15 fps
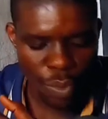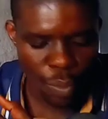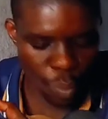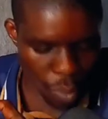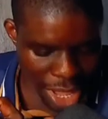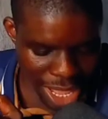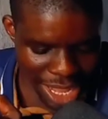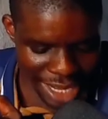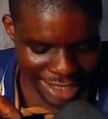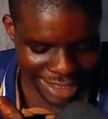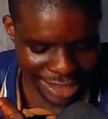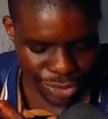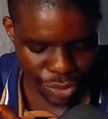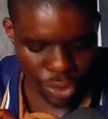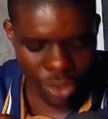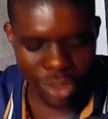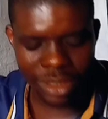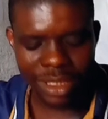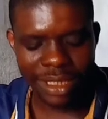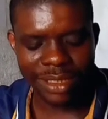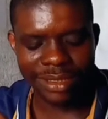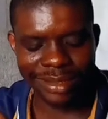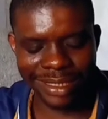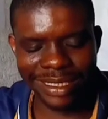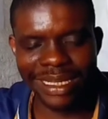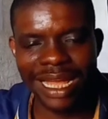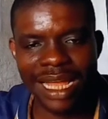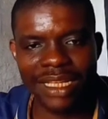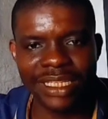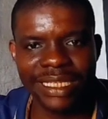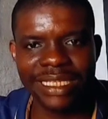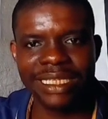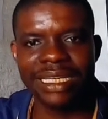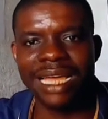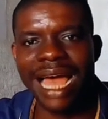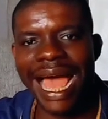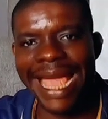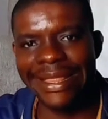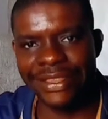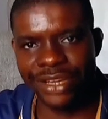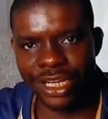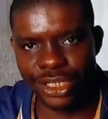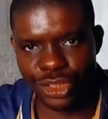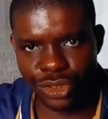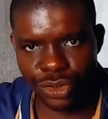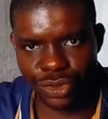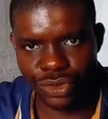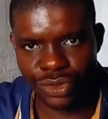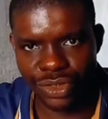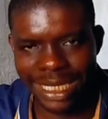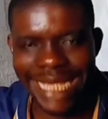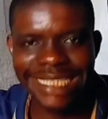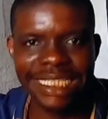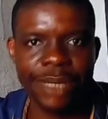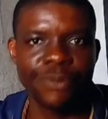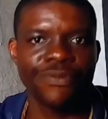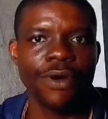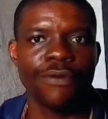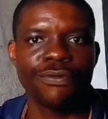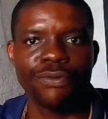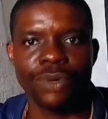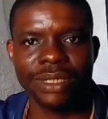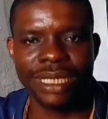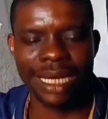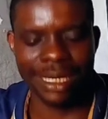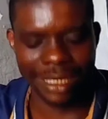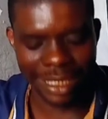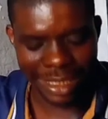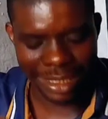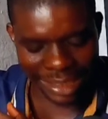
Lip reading: One is called dehydration, that is removal of water.